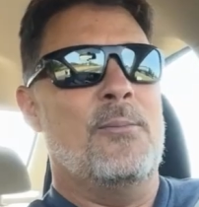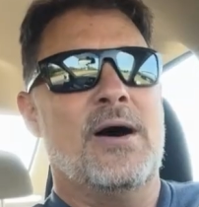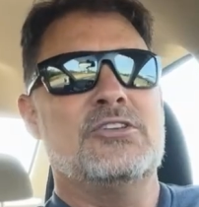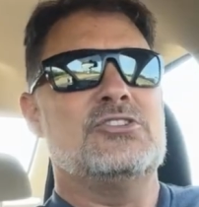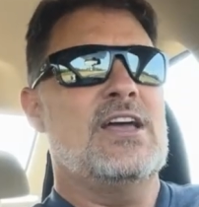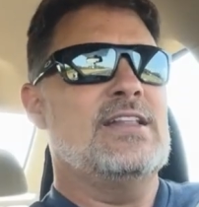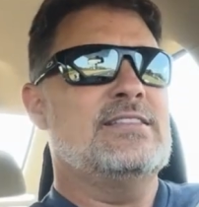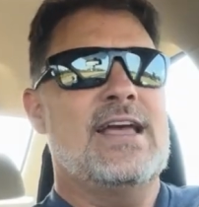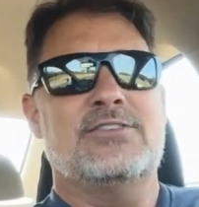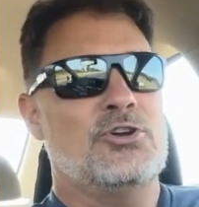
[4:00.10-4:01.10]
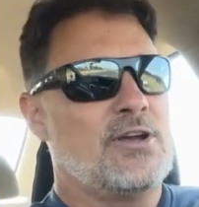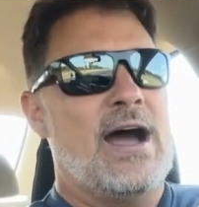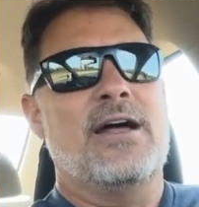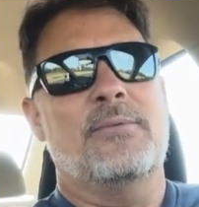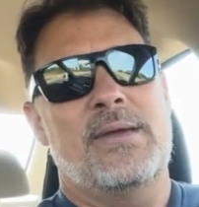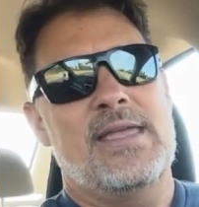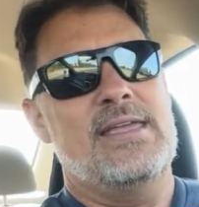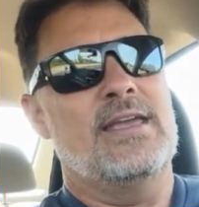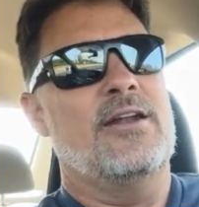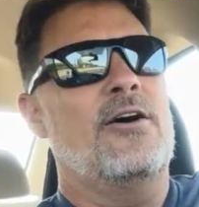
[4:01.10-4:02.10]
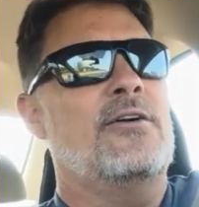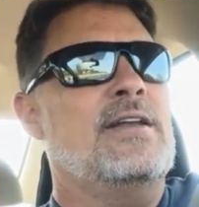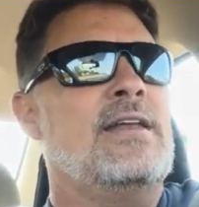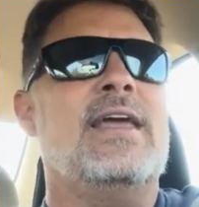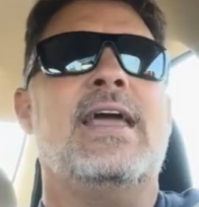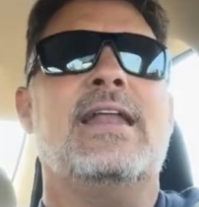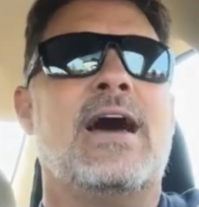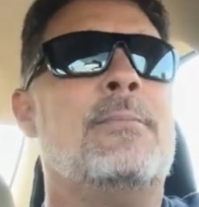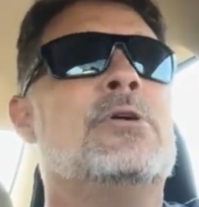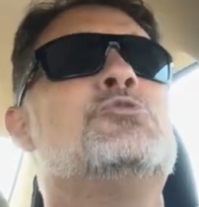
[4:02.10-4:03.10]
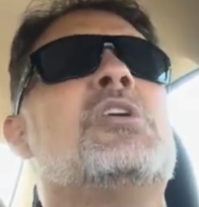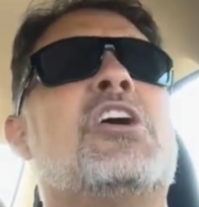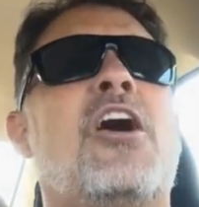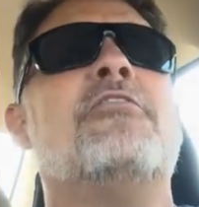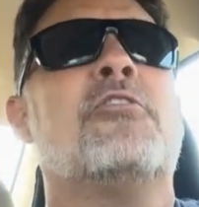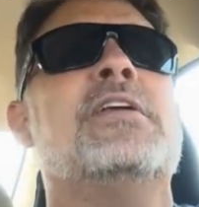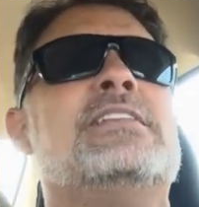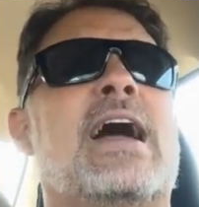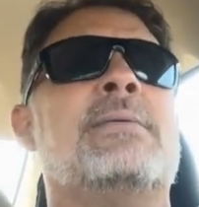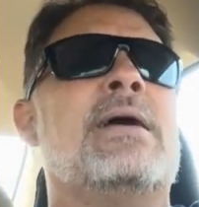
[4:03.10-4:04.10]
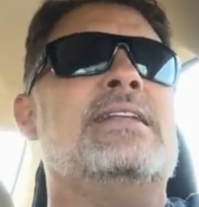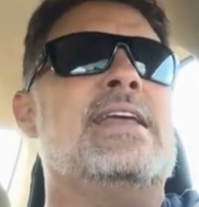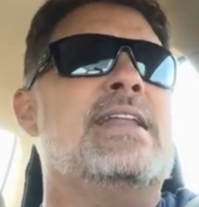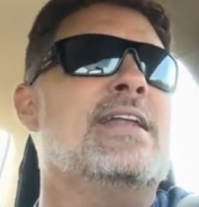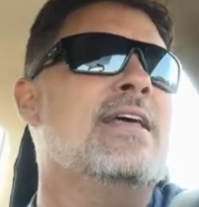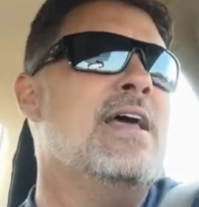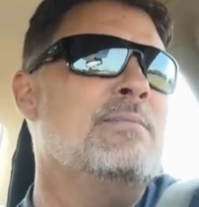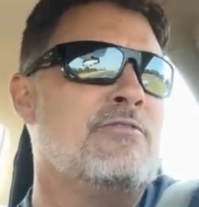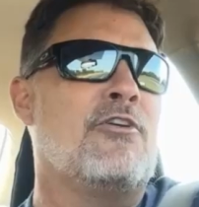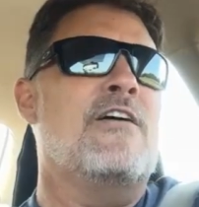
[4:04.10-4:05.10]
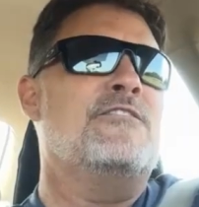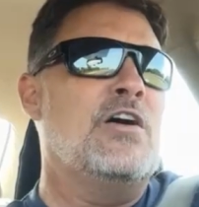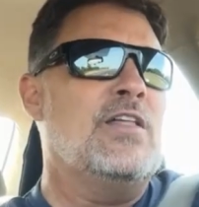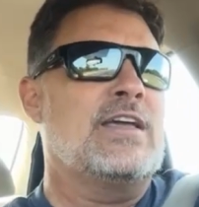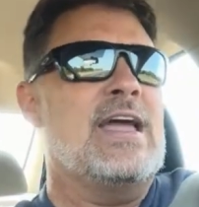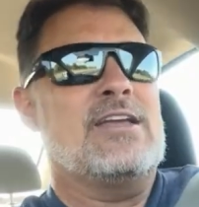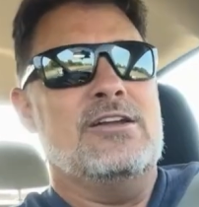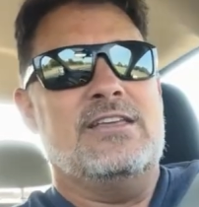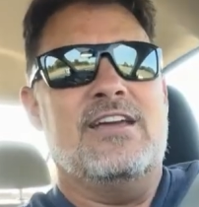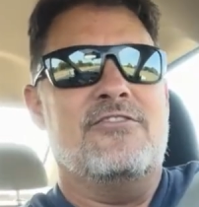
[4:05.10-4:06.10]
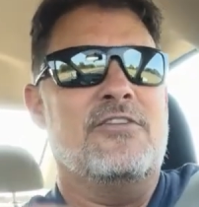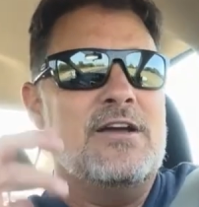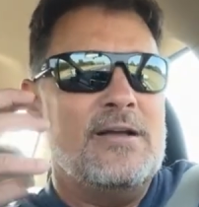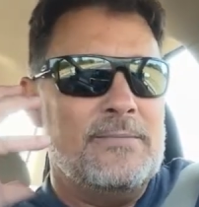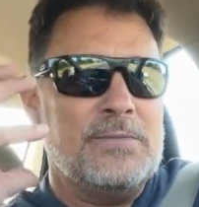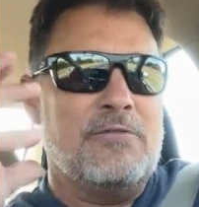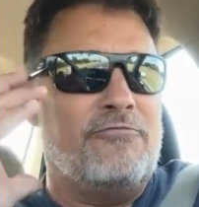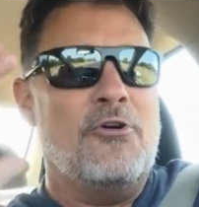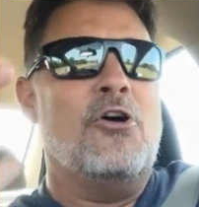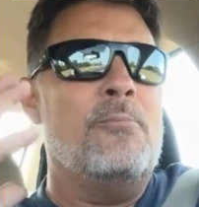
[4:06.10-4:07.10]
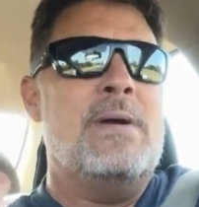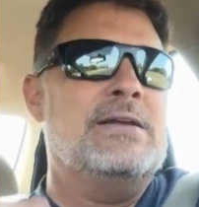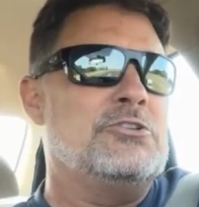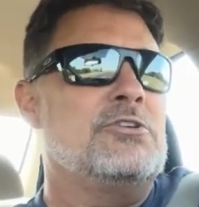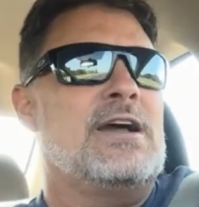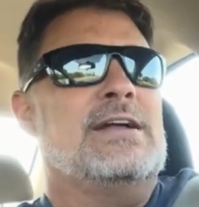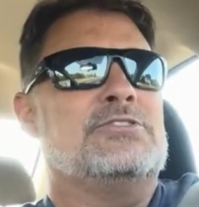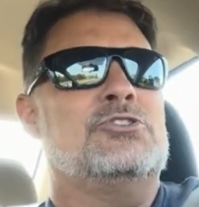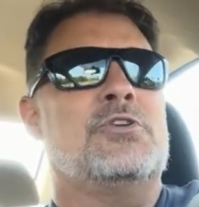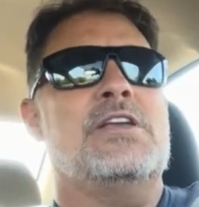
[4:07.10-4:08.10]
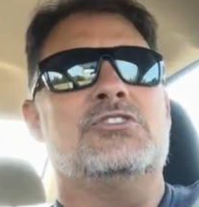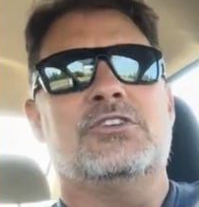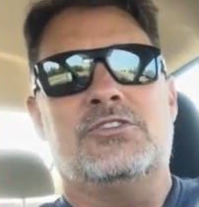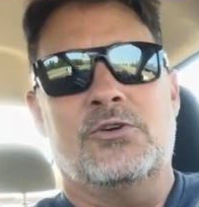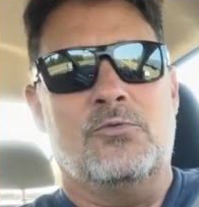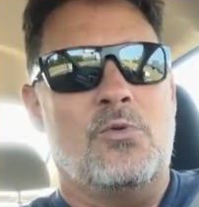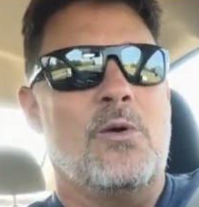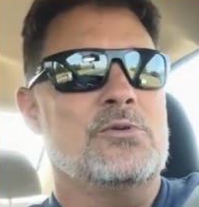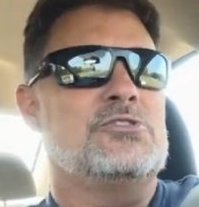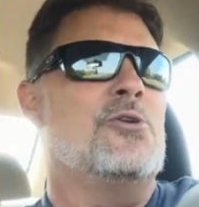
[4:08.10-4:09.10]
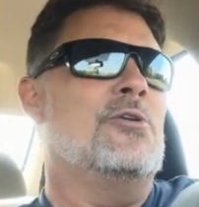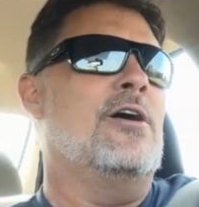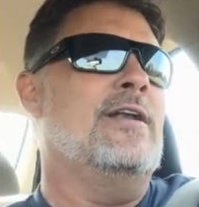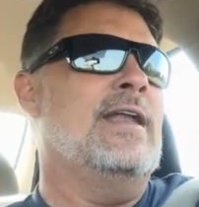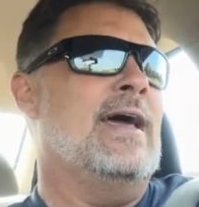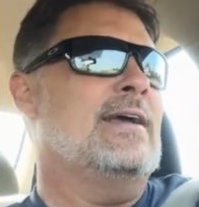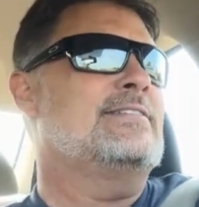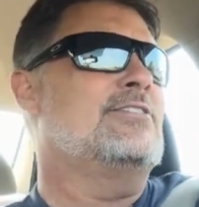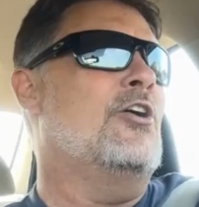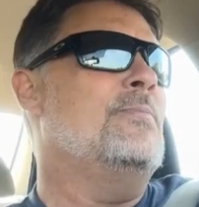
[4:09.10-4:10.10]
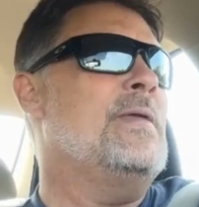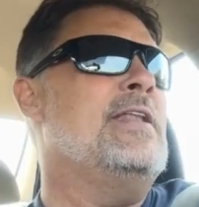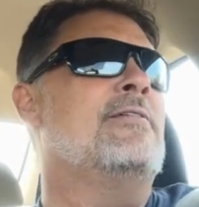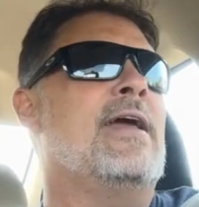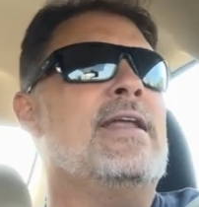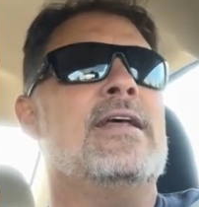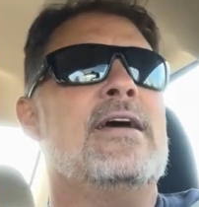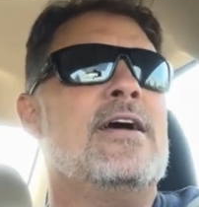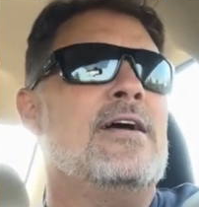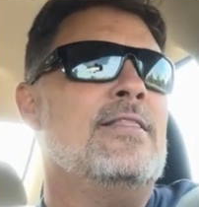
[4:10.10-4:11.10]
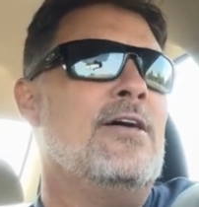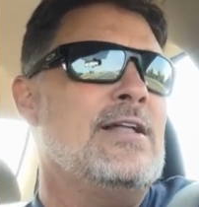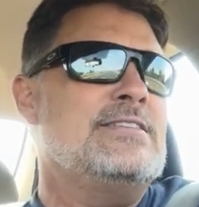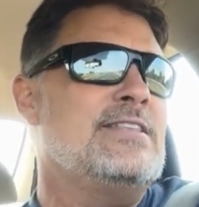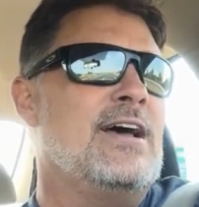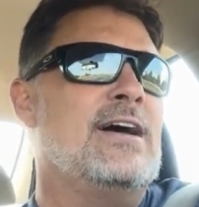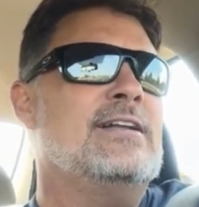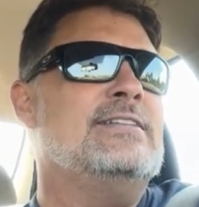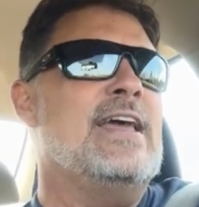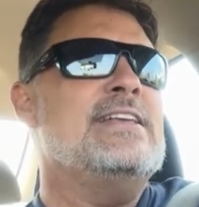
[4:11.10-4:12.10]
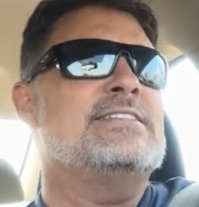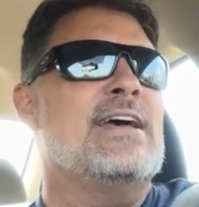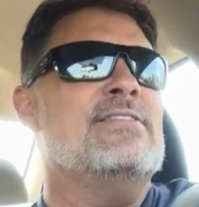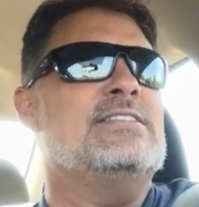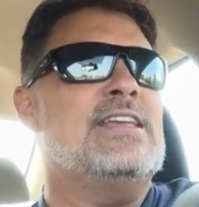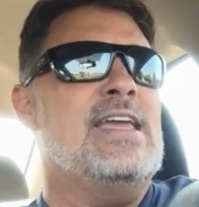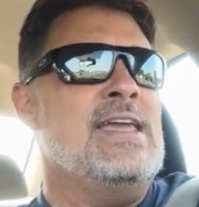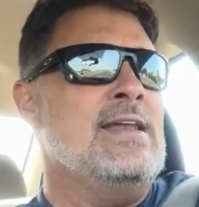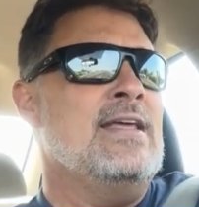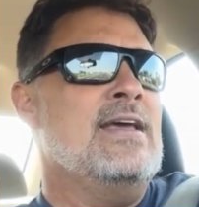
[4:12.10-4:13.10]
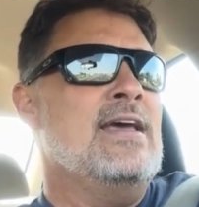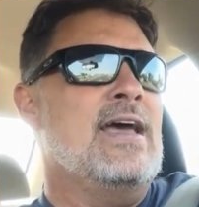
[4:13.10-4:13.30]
much that took out of me, and how much recovery time I needed before I felt like I could give full mental concentration to what was going on next. So, anyway, that's the day 17.